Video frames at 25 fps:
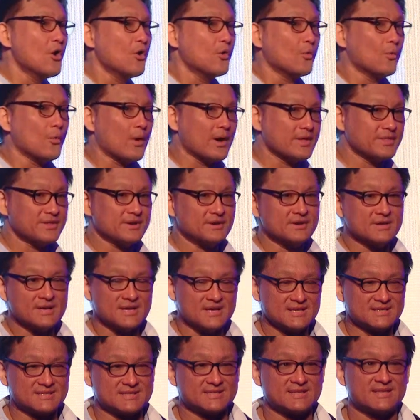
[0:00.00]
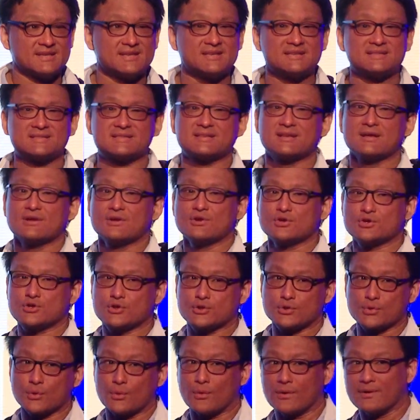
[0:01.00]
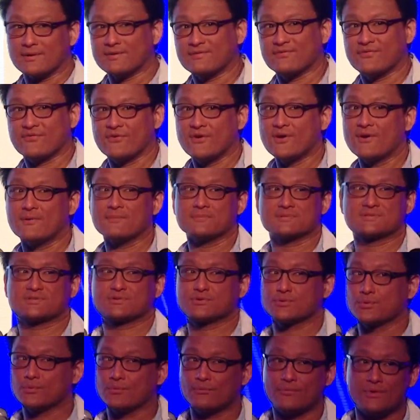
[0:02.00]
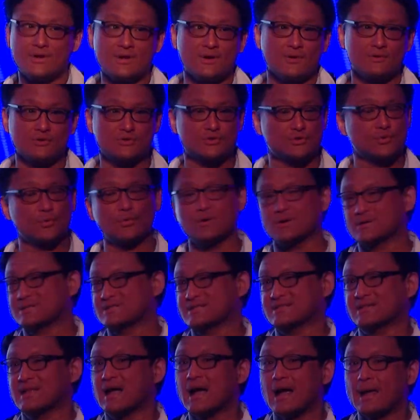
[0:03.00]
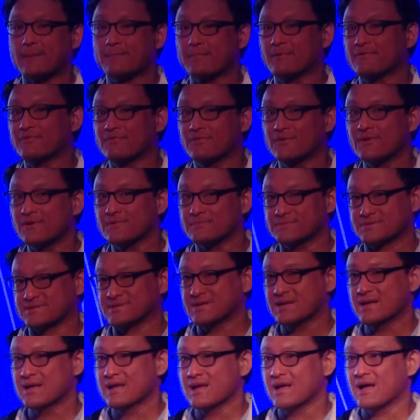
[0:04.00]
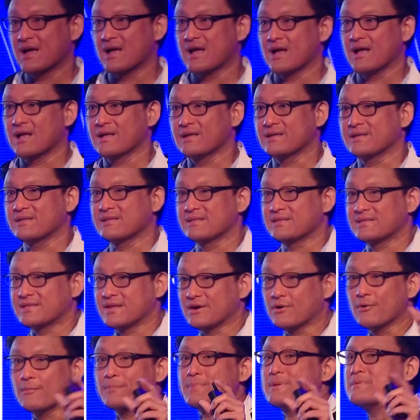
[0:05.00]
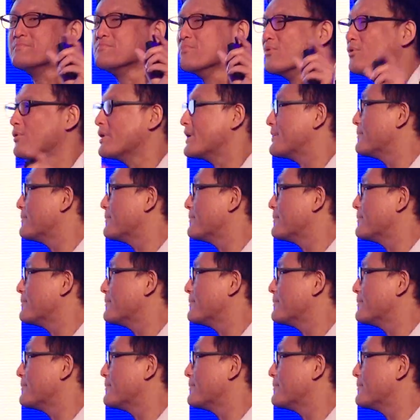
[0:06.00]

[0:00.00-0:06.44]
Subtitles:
whether it's these short films, real shorts type of films, there will be more and